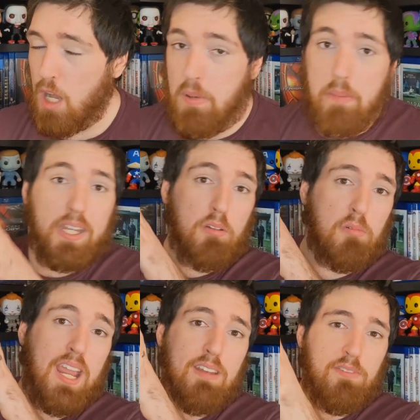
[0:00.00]
I might make a
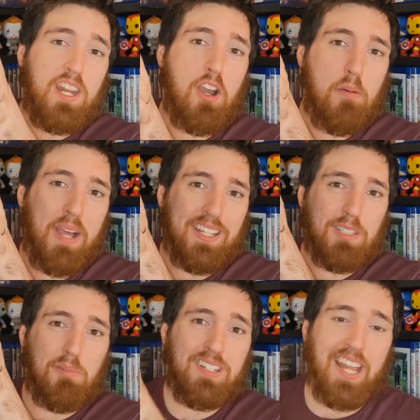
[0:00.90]
rant video about
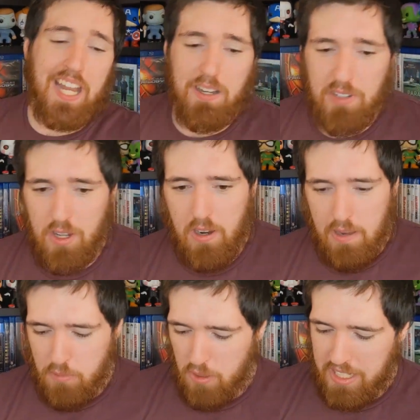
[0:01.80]
this one day, even though
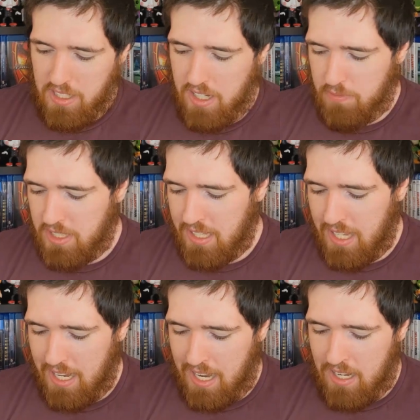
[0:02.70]
I've already kind of
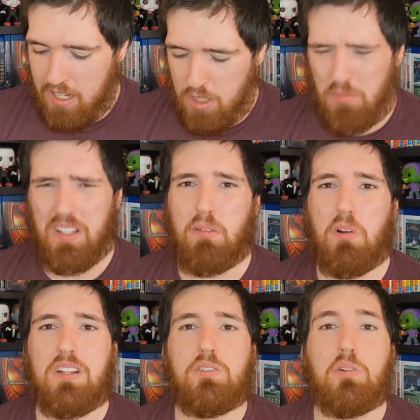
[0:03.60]
done that, and I don't really
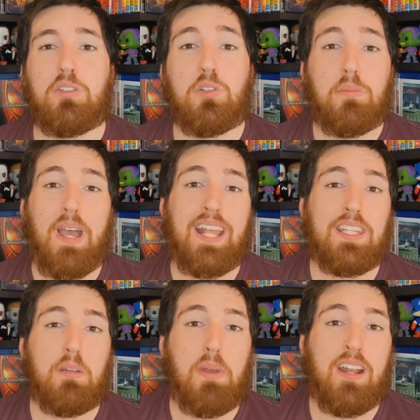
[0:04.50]
want to talk too
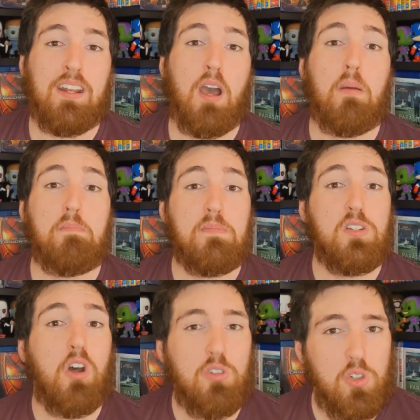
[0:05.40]
badly about it.
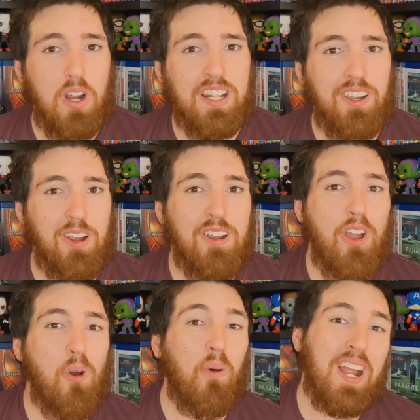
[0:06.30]
I'm not trying to go
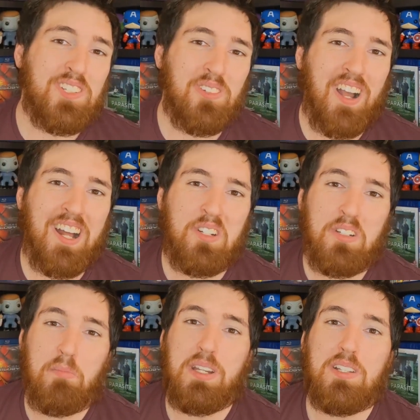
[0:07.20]
way too hard
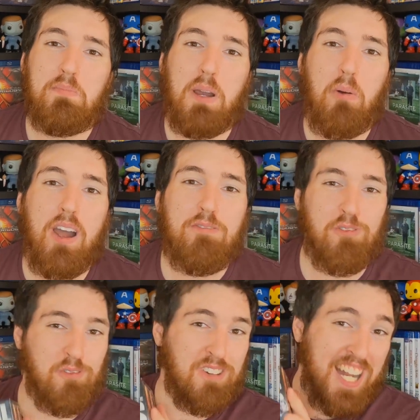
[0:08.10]
on it, because my
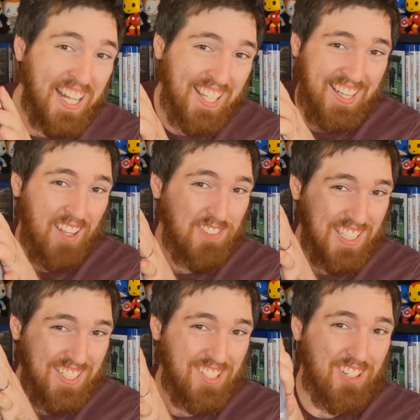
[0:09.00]
wife really
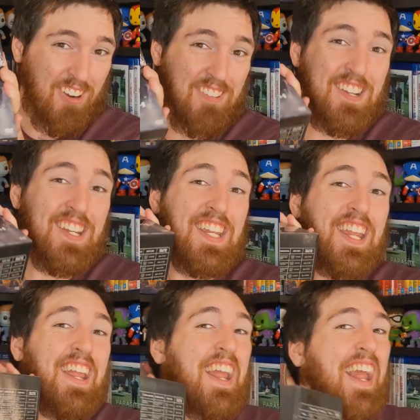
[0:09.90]
loves this show,
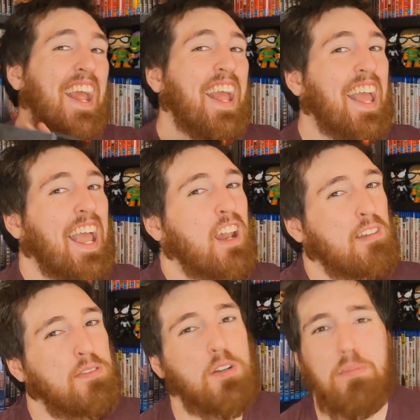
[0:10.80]
and
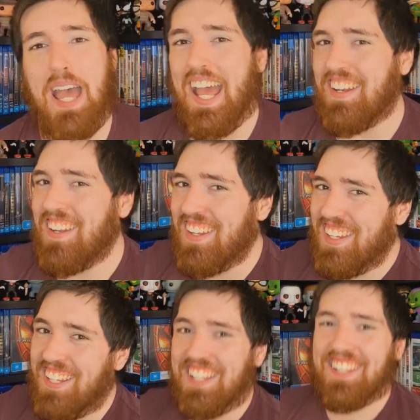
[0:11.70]
I feel bad,
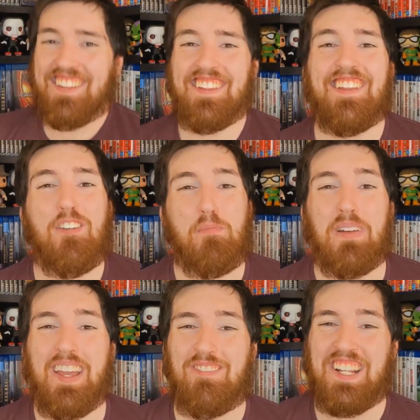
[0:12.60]

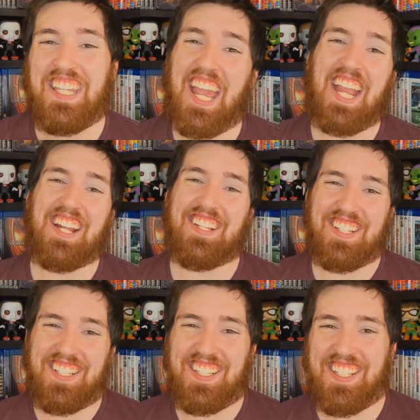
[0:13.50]
but I really hate
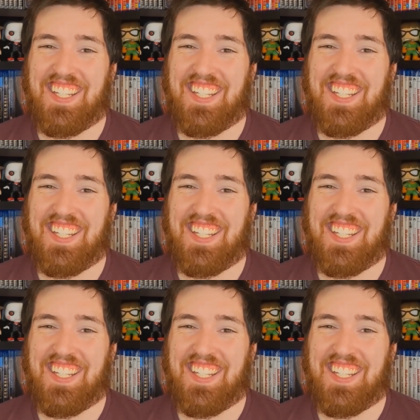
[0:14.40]
it.